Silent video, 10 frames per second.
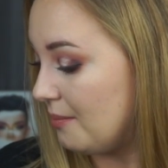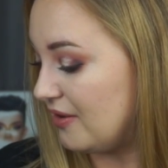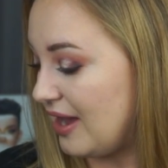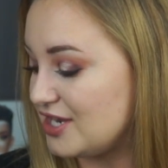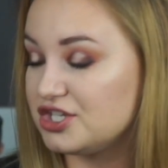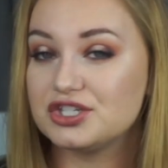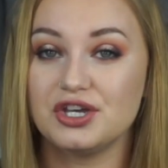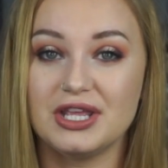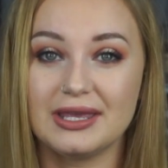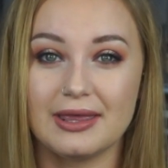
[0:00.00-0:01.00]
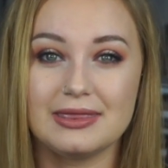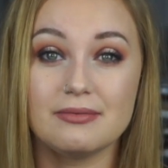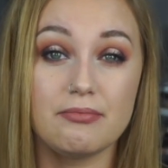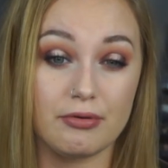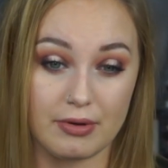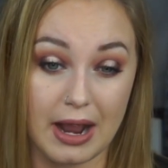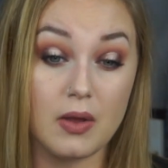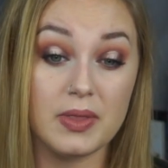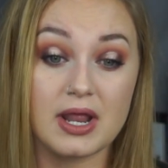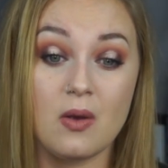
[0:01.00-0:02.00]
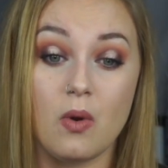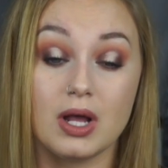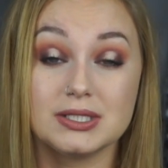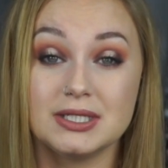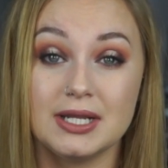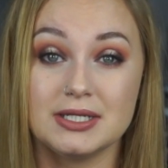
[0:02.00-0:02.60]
but I just couldn't get the brown that I wanted.